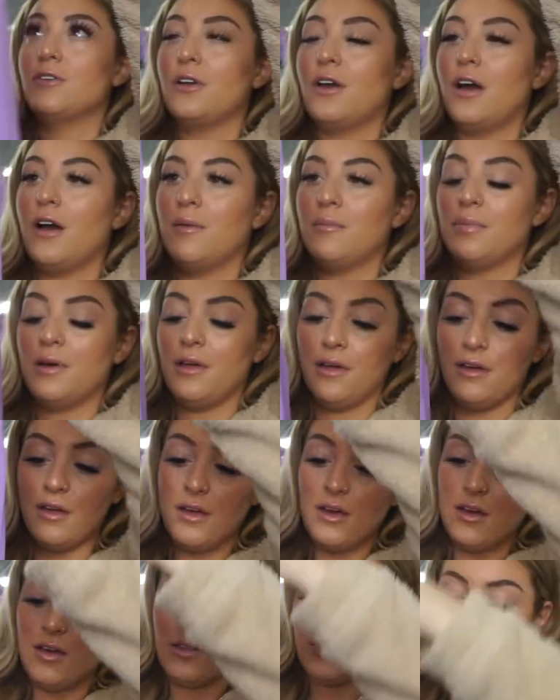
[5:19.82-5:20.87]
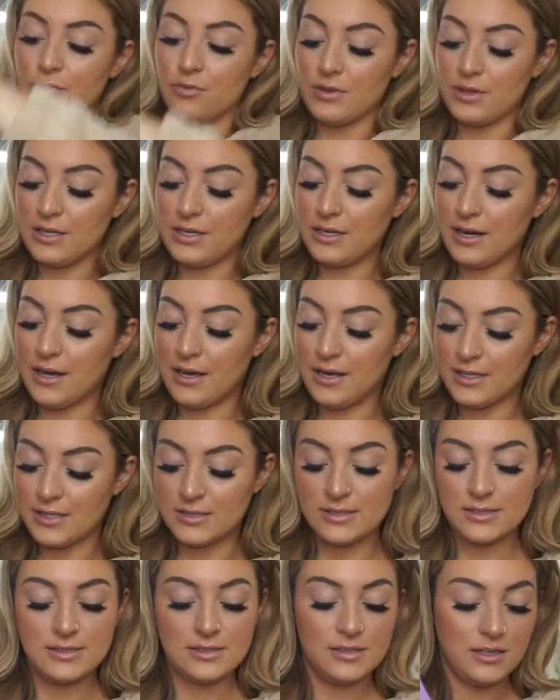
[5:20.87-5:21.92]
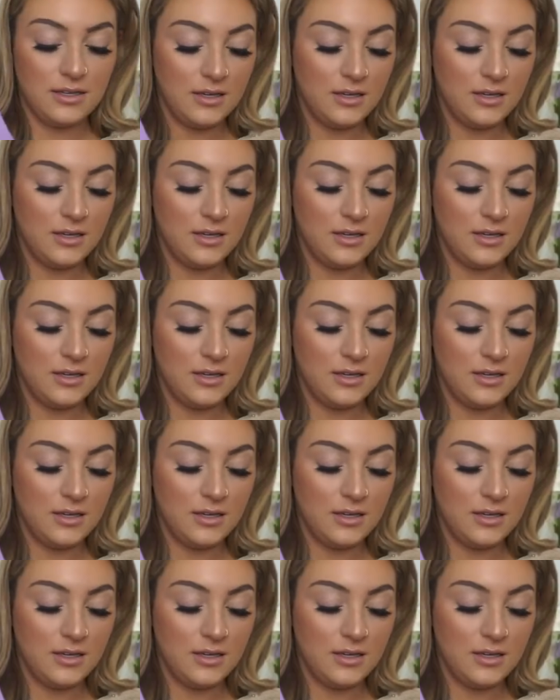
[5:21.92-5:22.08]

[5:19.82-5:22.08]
not, but they're really nice